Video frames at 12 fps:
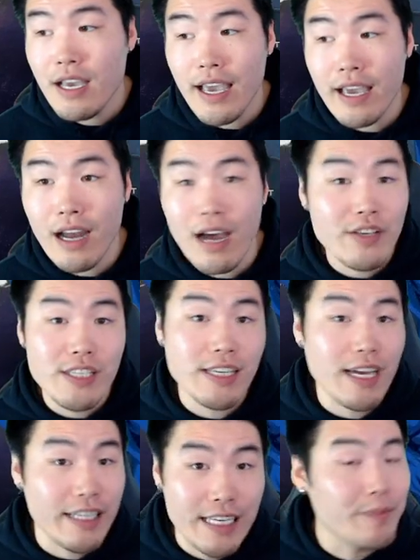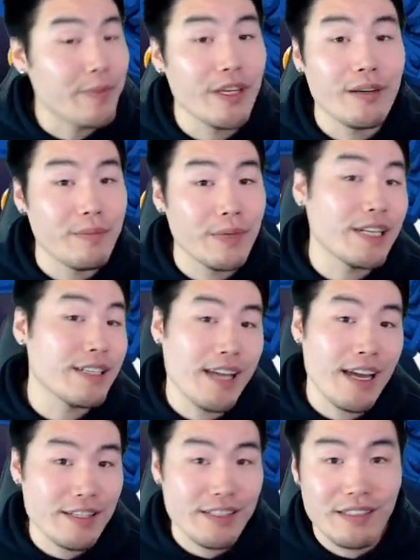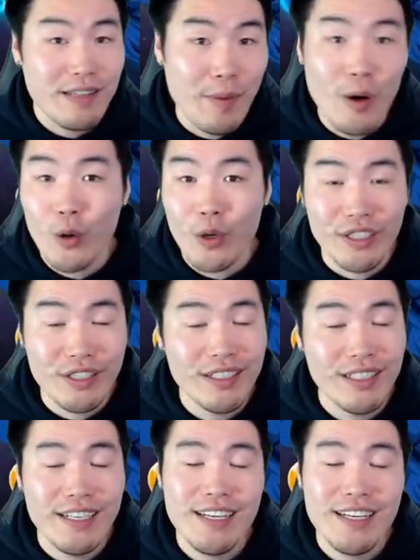and obviously I keep them because I just, I'm a hoarder.